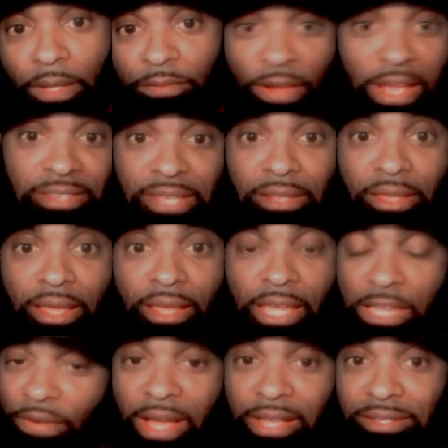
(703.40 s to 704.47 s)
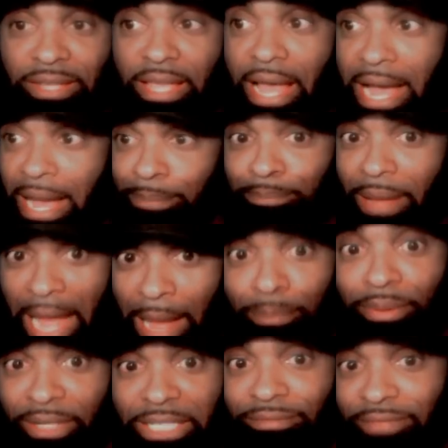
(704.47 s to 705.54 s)
If I say that, if I say I, I
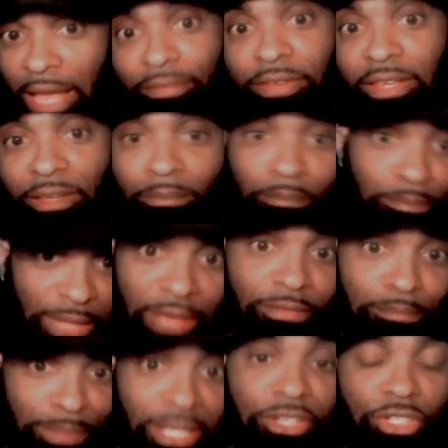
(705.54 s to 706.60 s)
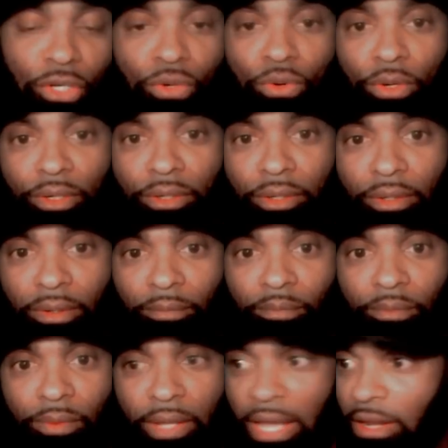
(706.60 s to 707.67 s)
believe Devin can Devin beats Shakur
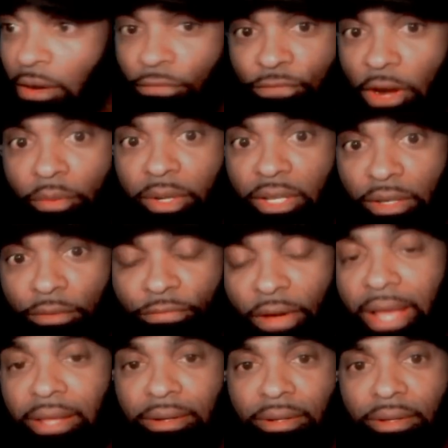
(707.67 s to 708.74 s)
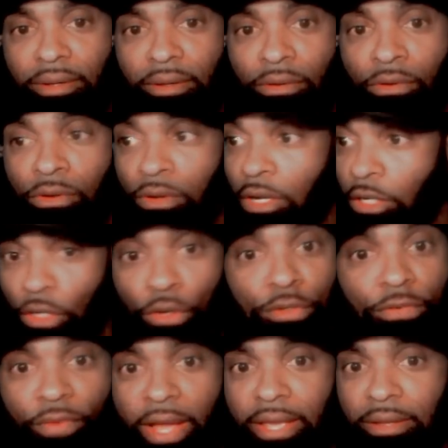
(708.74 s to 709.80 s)
in a very good fight,
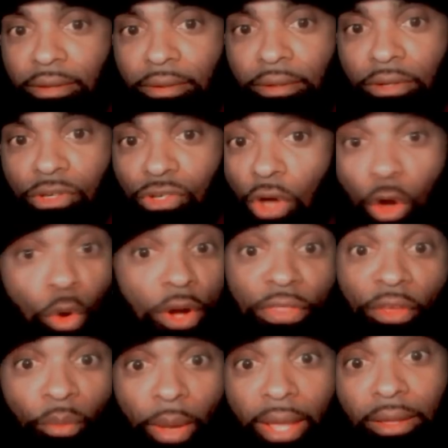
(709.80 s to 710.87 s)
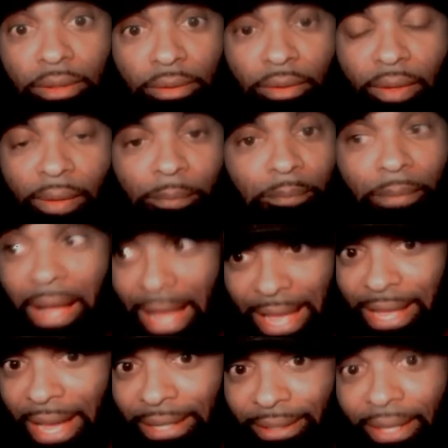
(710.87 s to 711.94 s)
close fight, go either way,
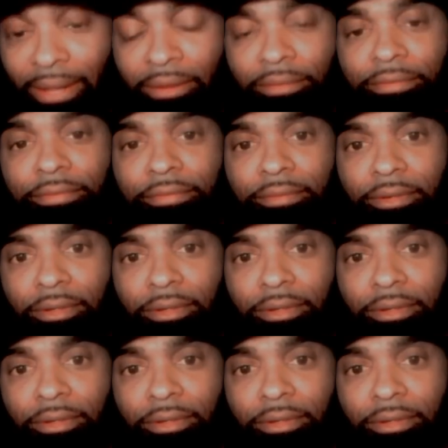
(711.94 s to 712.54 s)
I got Dev.